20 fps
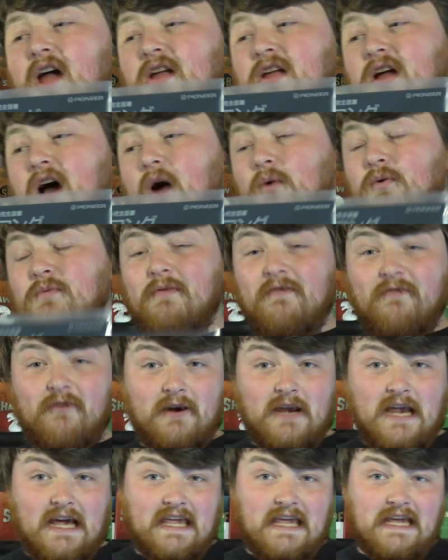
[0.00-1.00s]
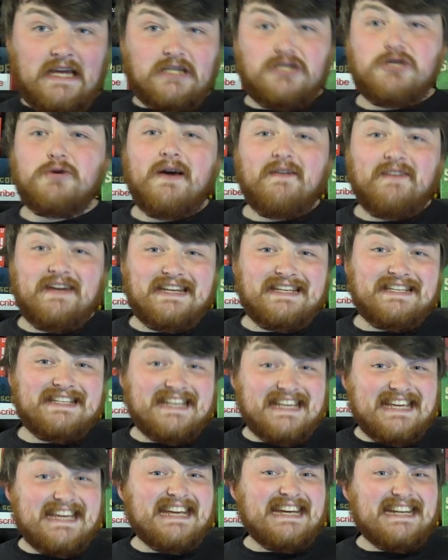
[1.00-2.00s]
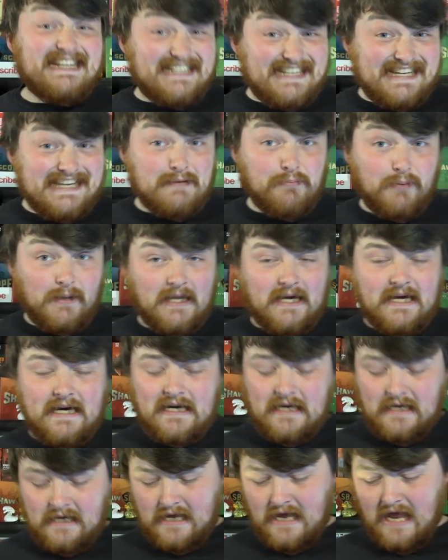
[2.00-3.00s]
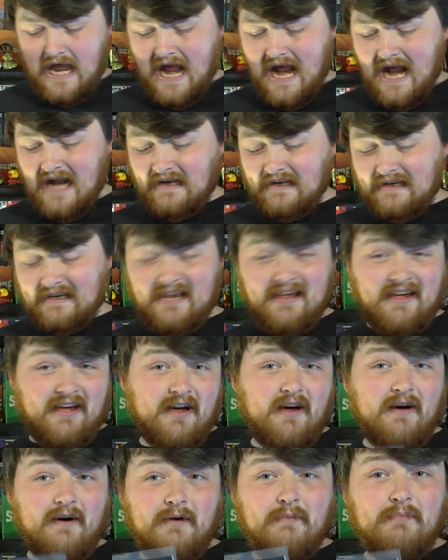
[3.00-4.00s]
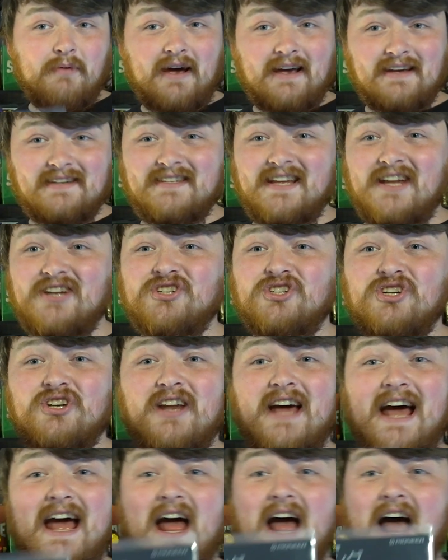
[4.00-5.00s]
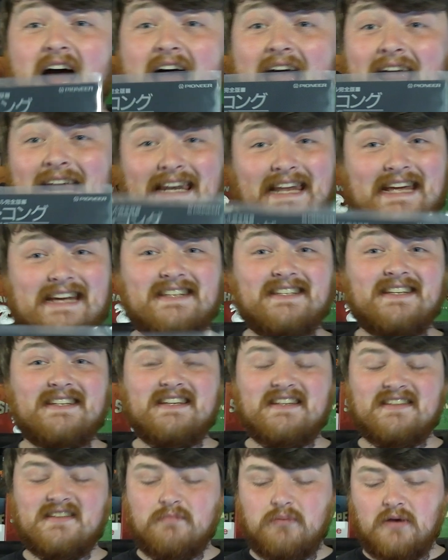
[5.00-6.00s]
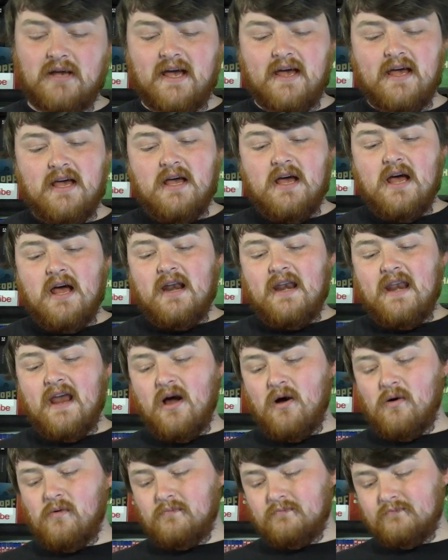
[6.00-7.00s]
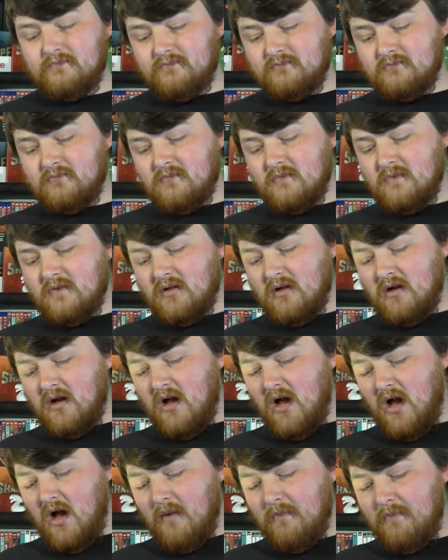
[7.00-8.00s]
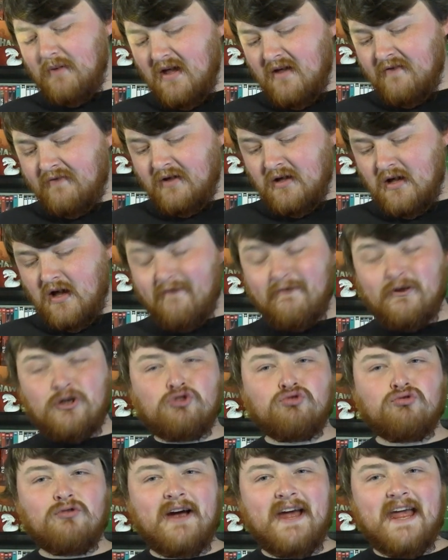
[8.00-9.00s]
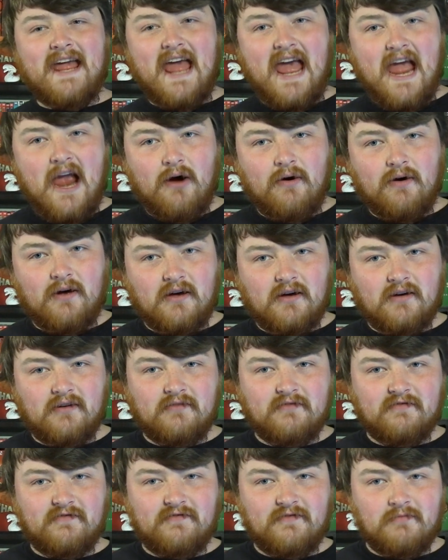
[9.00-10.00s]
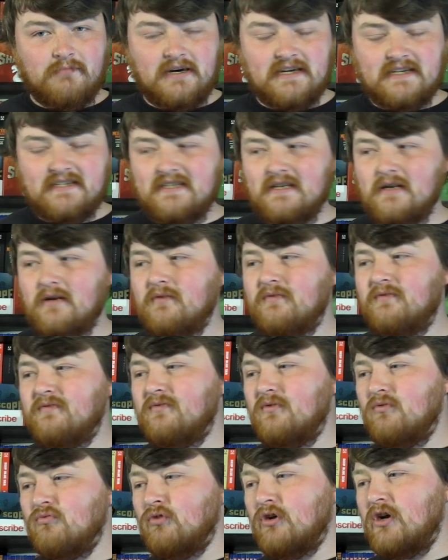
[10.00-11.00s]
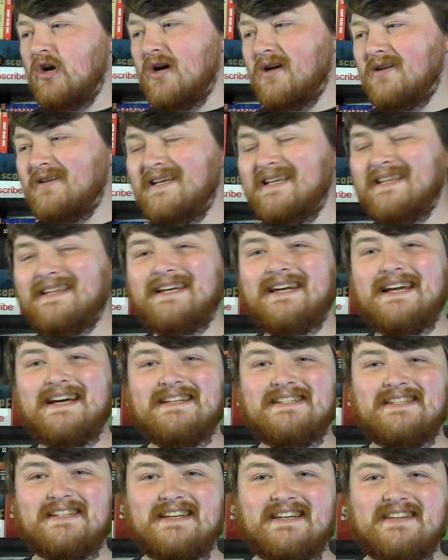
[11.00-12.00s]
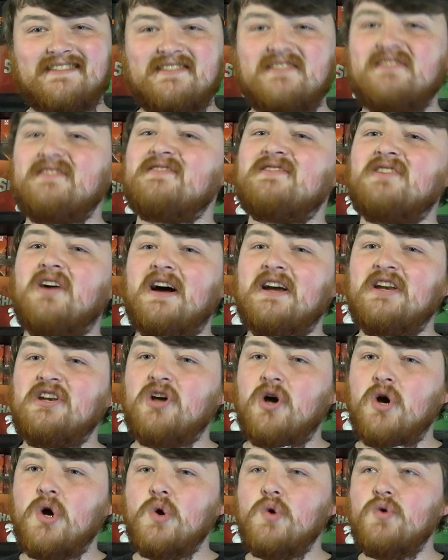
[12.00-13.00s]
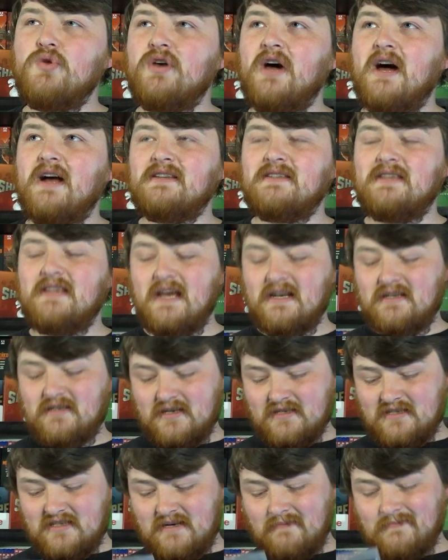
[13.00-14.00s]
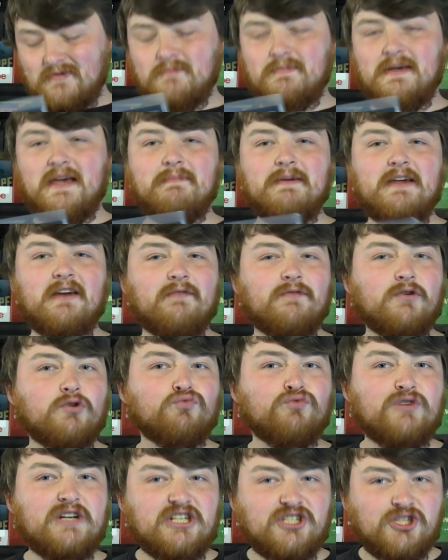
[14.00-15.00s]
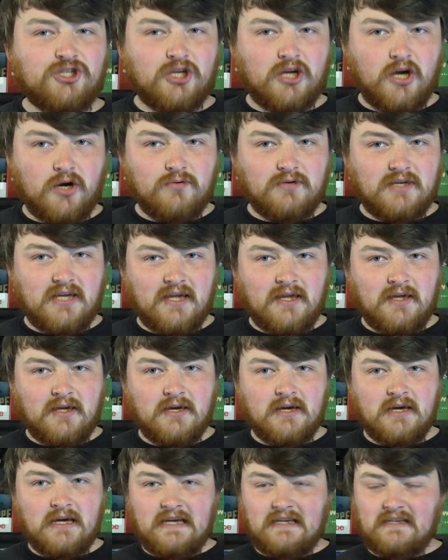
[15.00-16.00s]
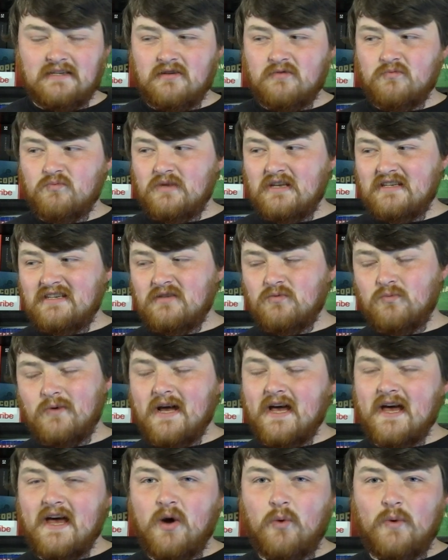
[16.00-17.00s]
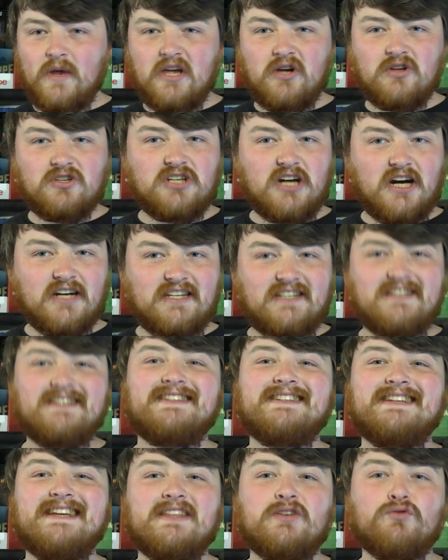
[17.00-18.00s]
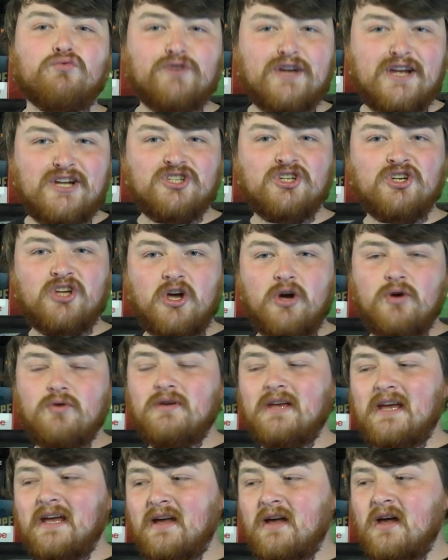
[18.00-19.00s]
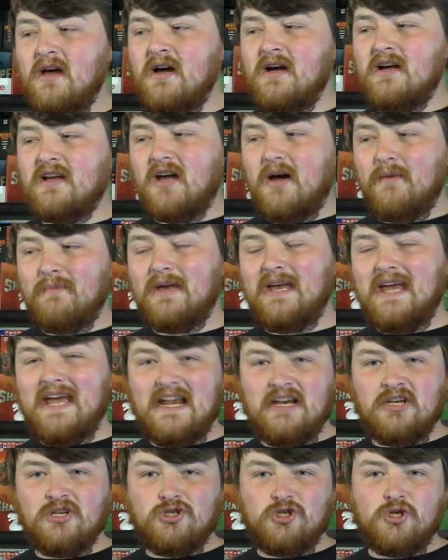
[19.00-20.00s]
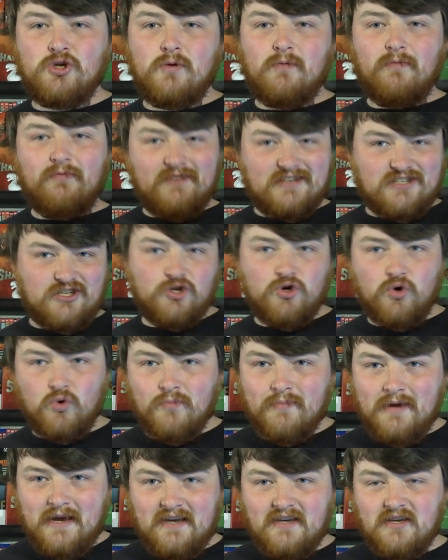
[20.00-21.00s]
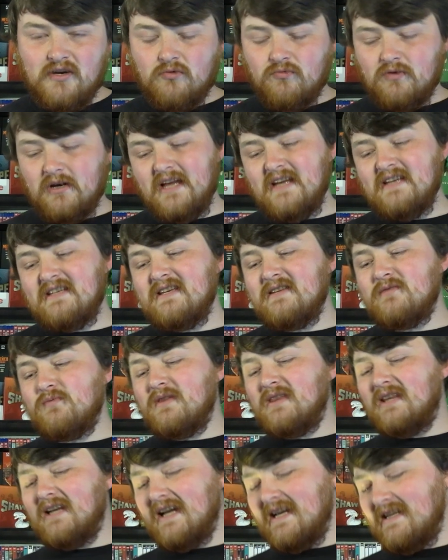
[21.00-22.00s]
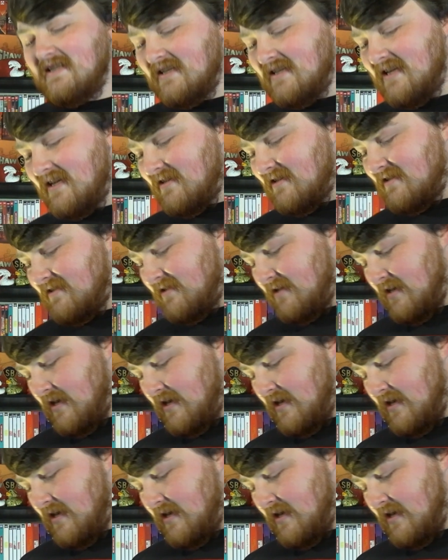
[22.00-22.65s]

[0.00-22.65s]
I would be very lucky to have a CED player and by extension a LASERDISC player. Now, a bit of a grey area for myself regarding the LASERDISCs is I know that there does seem to be a bit of region coding. This is where we started to see the region coding coming into physical media releases with the LASERDISCs.